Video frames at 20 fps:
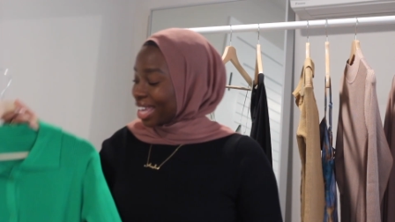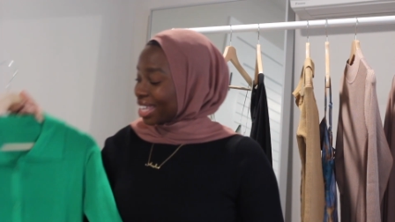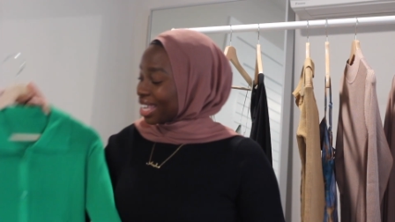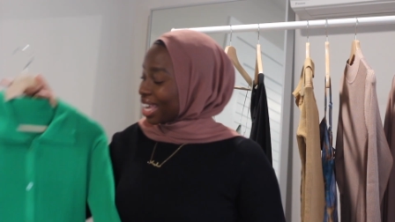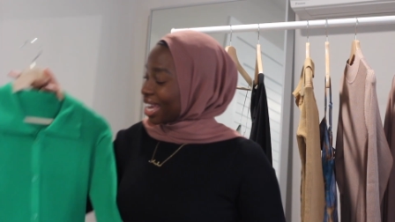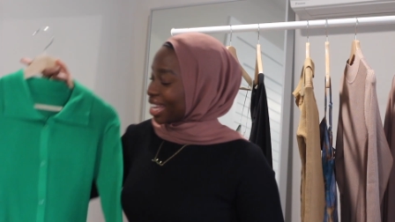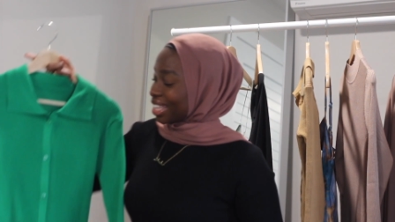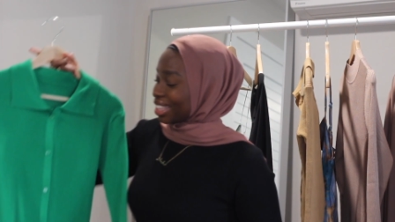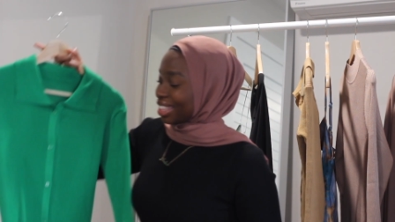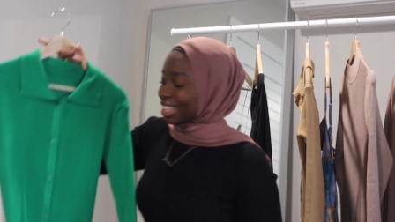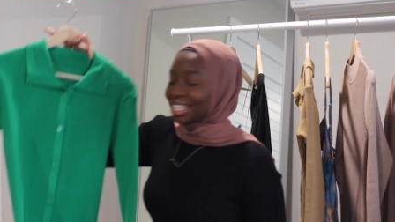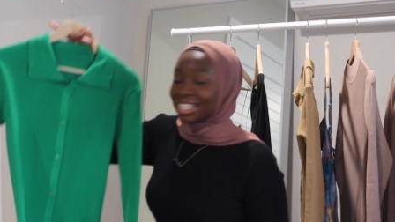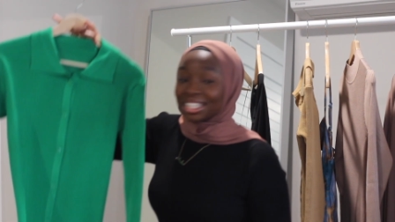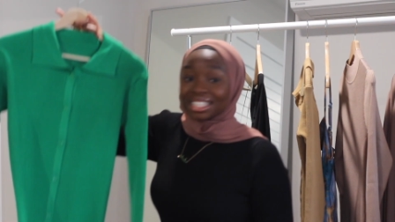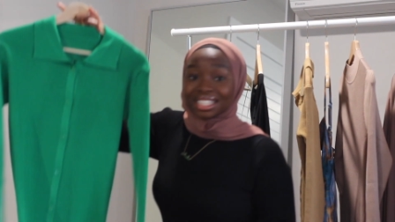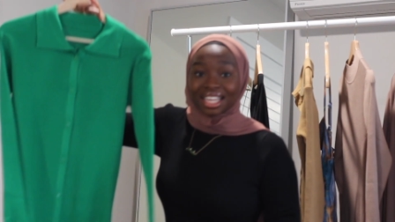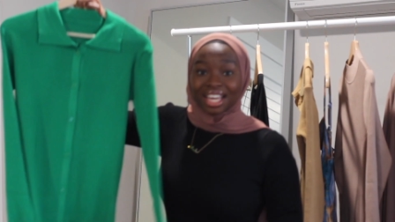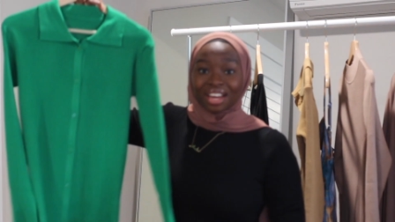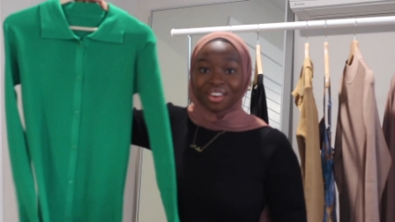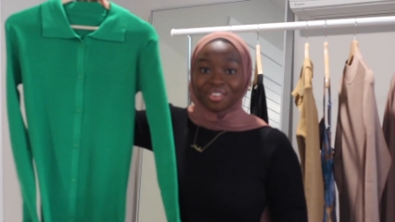yeah, this
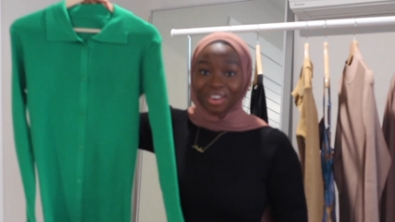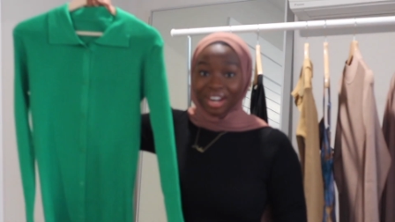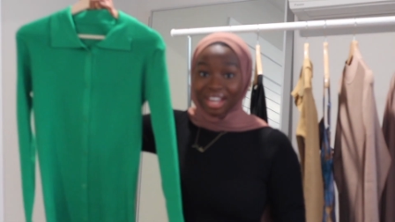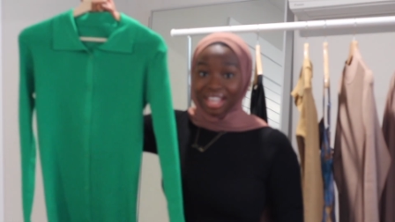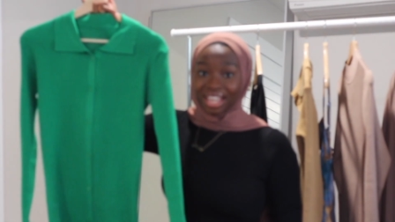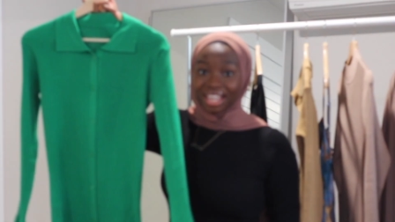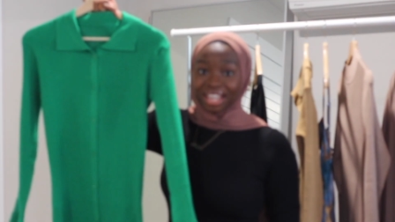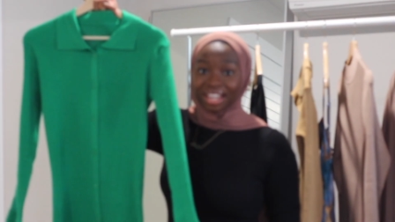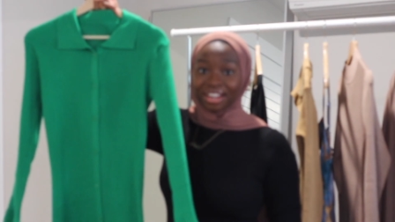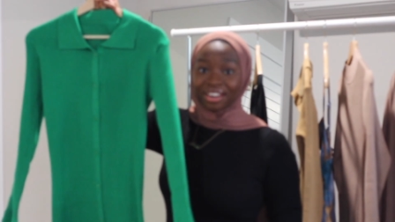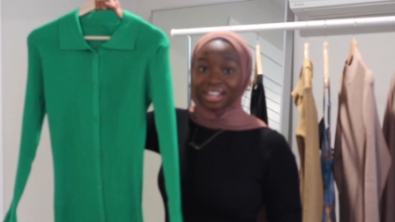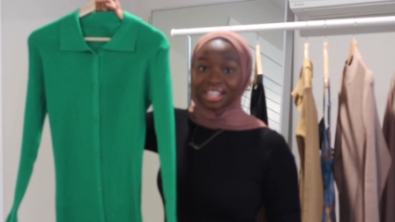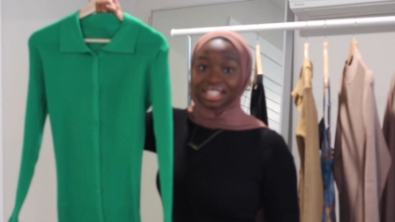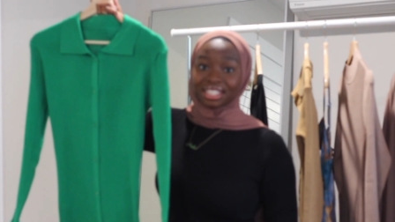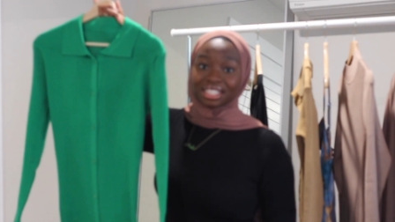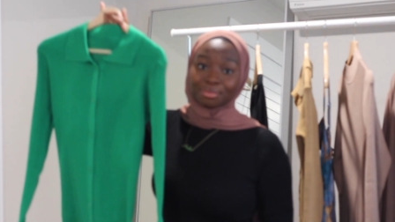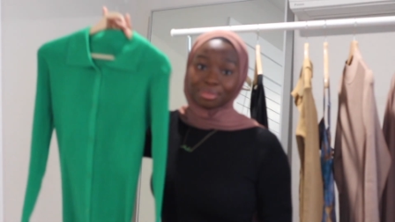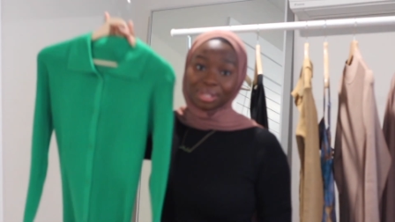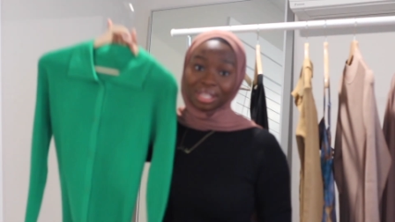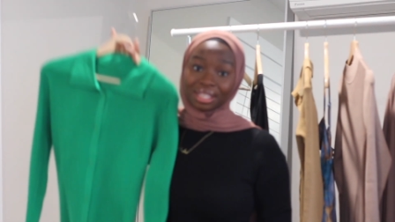right here is
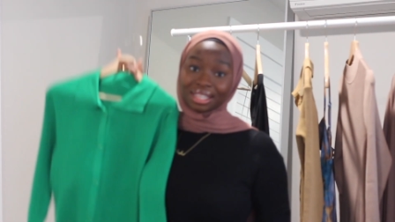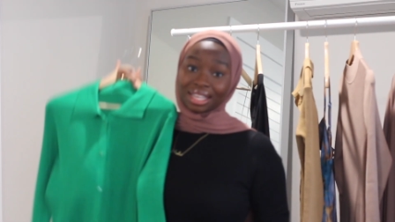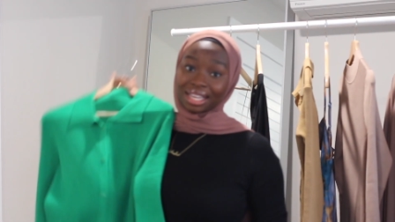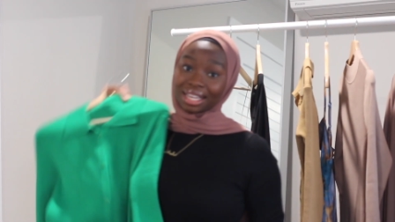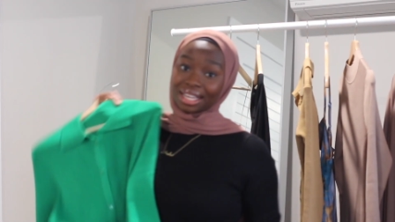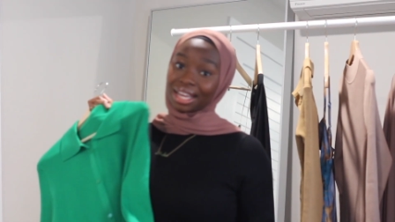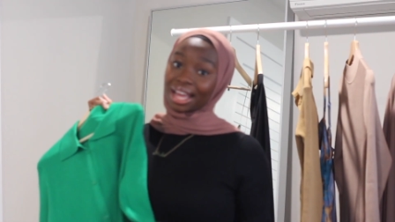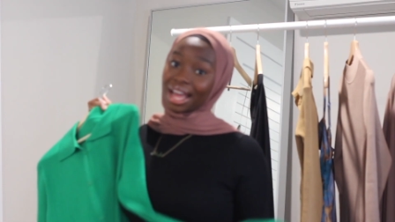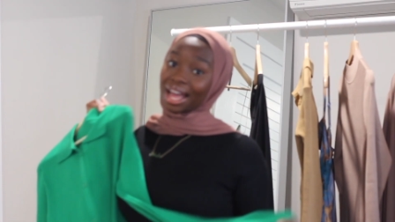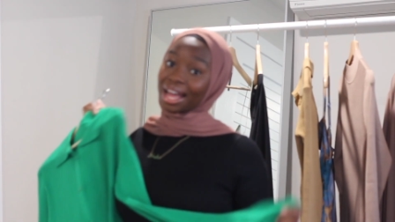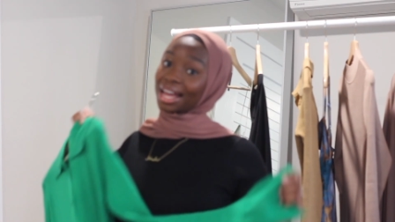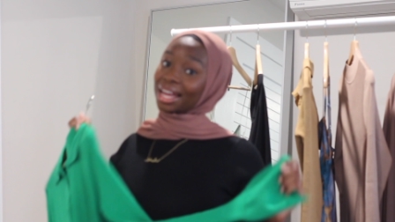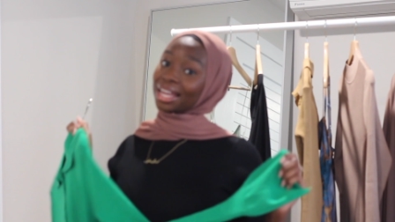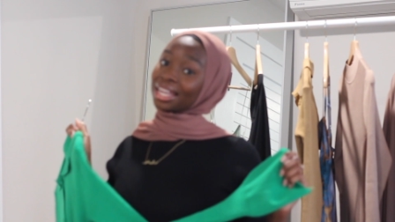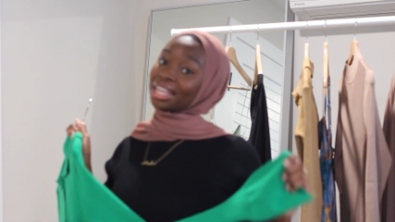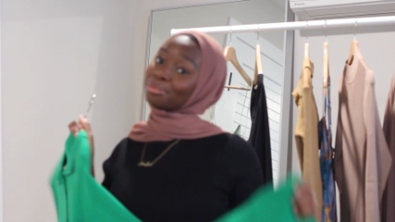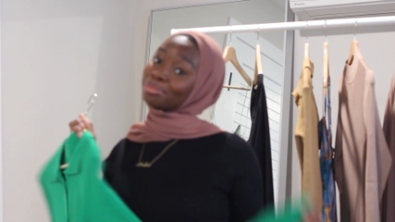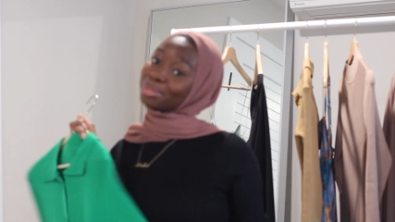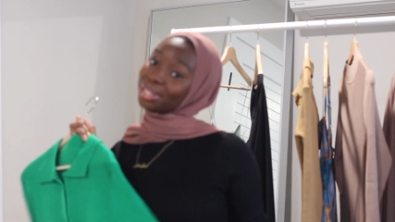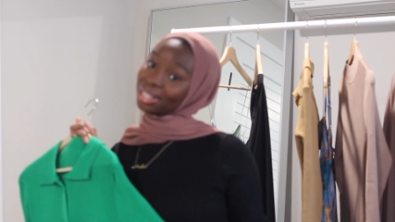something that I
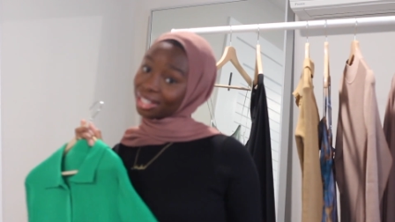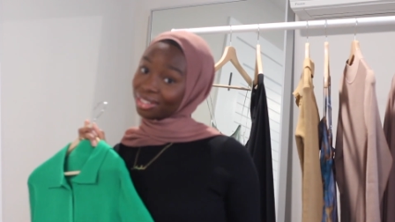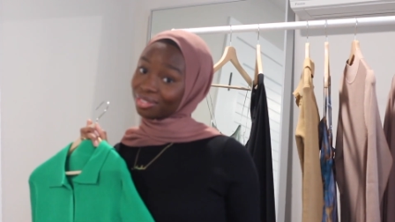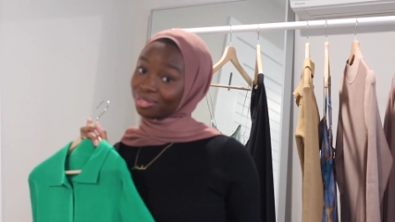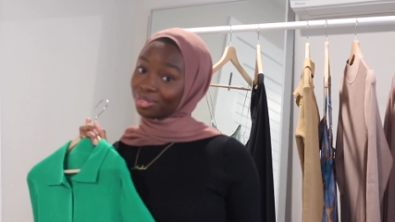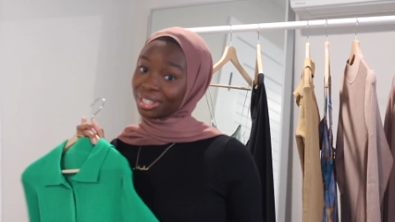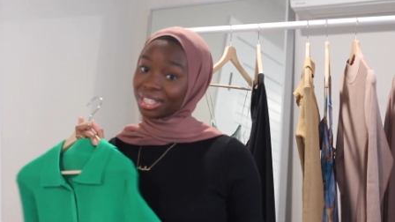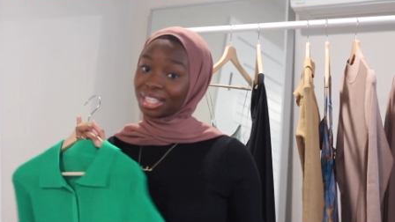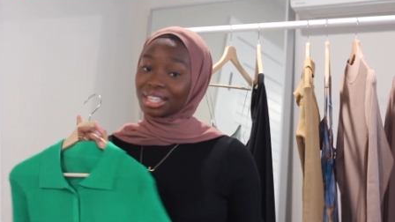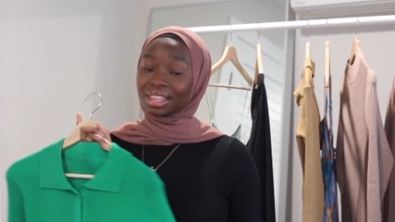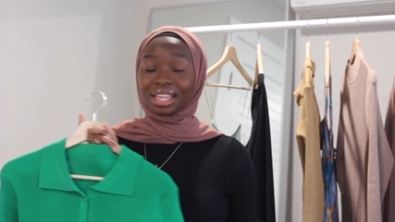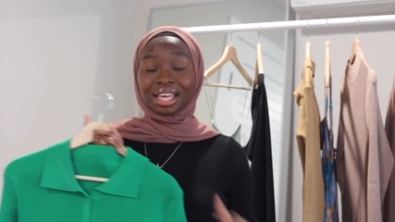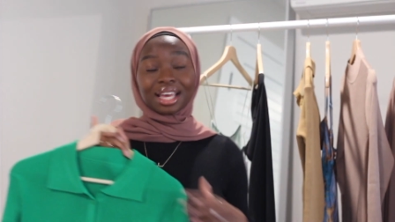am in love with.